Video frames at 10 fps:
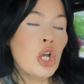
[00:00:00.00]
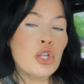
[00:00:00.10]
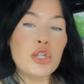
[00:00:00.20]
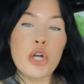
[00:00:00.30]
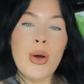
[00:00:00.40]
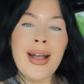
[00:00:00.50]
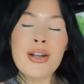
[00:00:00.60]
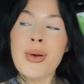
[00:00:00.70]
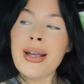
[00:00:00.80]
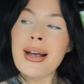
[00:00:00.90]
so
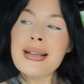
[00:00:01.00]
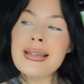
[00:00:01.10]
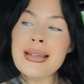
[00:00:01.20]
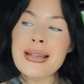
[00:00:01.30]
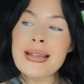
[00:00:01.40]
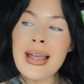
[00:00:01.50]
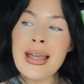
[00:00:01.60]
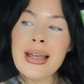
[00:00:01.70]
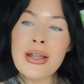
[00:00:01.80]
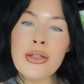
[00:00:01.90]
anyway, guys,
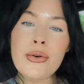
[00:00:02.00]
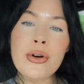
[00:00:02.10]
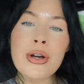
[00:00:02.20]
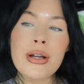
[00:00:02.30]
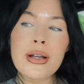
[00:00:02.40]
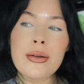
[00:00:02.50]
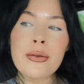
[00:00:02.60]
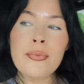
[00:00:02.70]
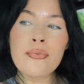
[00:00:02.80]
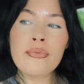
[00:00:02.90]
today I thought it'd
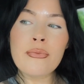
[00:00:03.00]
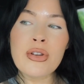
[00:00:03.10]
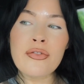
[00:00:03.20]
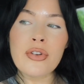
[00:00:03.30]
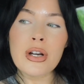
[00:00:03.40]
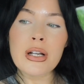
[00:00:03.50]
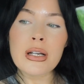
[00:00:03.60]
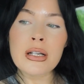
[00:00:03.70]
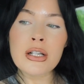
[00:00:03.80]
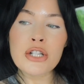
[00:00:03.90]
be
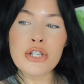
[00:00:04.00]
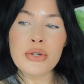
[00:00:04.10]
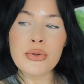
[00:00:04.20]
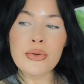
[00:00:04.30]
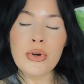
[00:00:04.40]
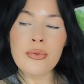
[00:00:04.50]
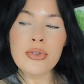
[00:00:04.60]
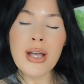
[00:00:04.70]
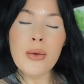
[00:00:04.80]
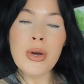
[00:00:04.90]
fun to,
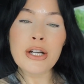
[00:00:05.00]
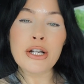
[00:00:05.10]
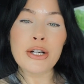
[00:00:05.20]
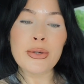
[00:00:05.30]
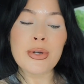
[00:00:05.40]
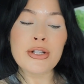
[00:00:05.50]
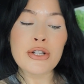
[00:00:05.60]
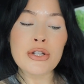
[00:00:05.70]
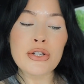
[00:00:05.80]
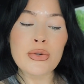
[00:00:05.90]
hopefully I want to go
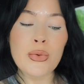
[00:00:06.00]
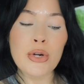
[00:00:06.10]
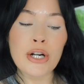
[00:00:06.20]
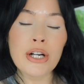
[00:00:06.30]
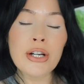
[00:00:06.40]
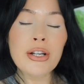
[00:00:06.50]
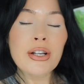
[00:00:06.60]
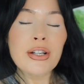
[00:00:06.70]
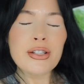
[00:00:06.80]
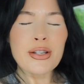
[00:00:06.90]
to the store,
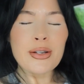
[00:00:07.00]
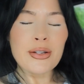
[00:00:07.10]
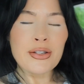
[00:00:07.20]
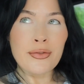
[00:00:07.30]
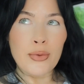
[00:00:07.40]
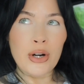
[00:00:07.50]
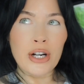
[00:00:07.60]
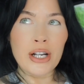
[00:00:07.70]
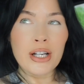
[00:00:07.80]
to the Sephora,